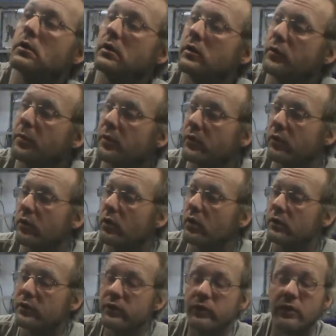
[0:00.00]
it's been so
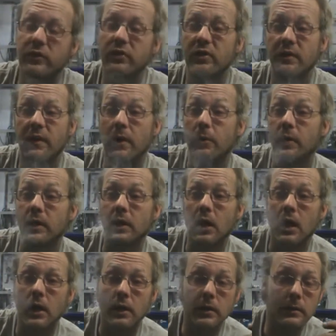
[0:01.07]
long since I've seen that red
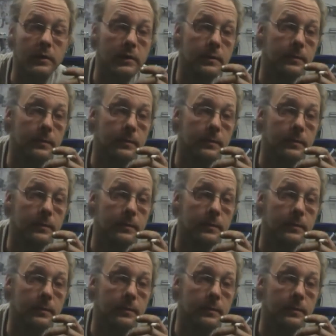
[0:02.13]
line